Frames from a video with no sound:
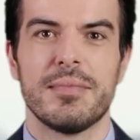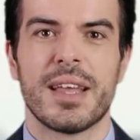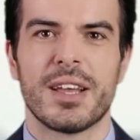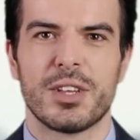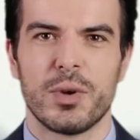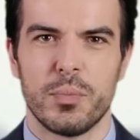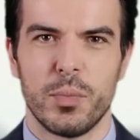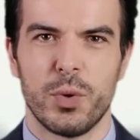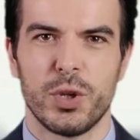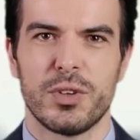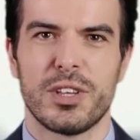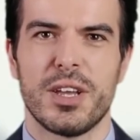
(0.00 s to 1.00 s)
It is
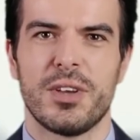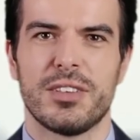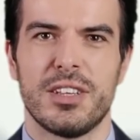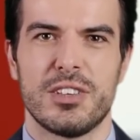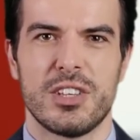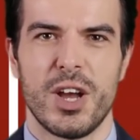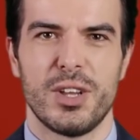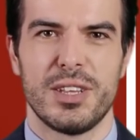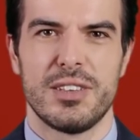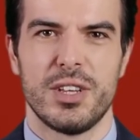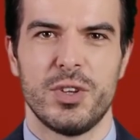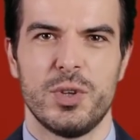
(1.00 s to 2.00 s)
important to note that SA
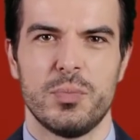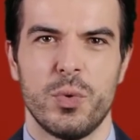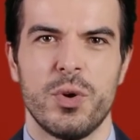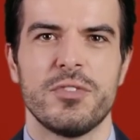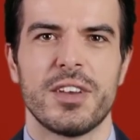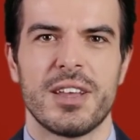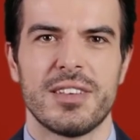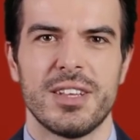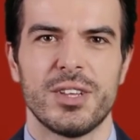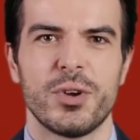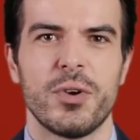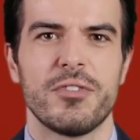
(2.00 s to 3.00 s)
considers boyfriends
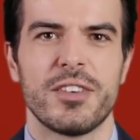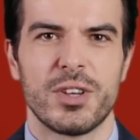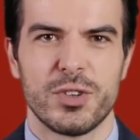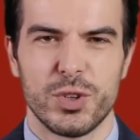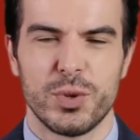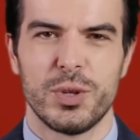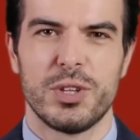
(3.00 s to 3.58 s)
and girlfriends to be